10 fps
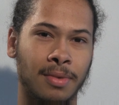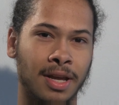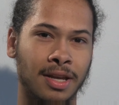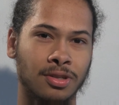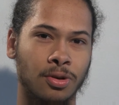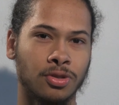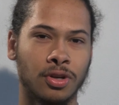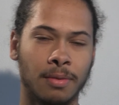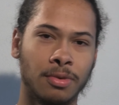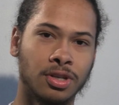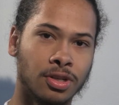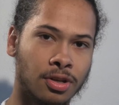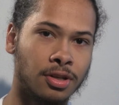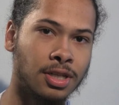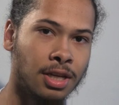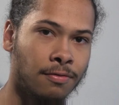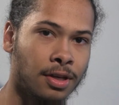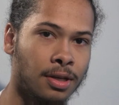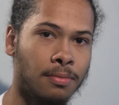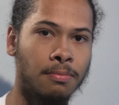I guess also images on
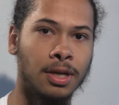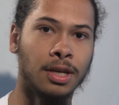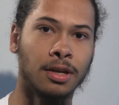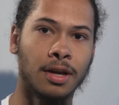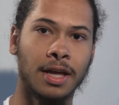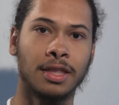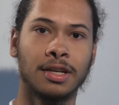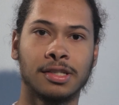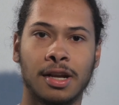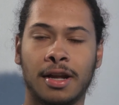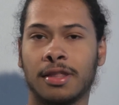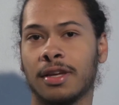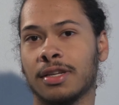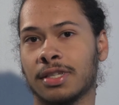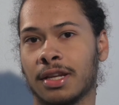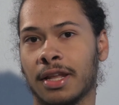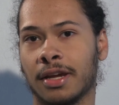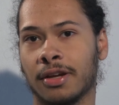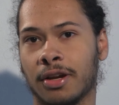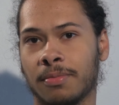TV, media. I think it's a lot of things that
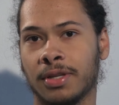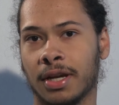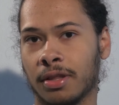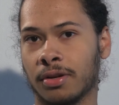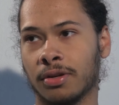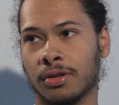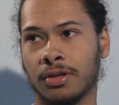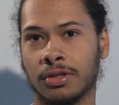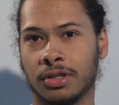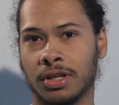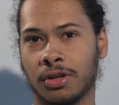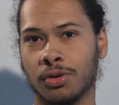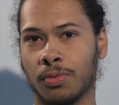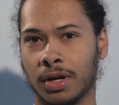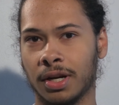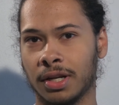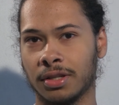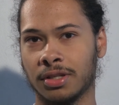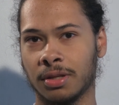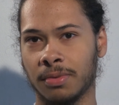like come together to tell you what it
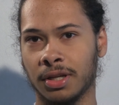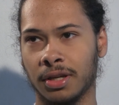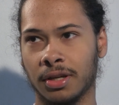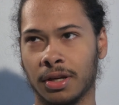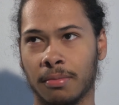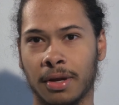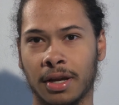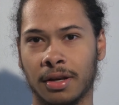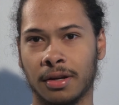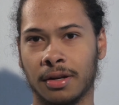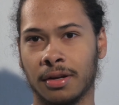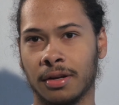is to be a man.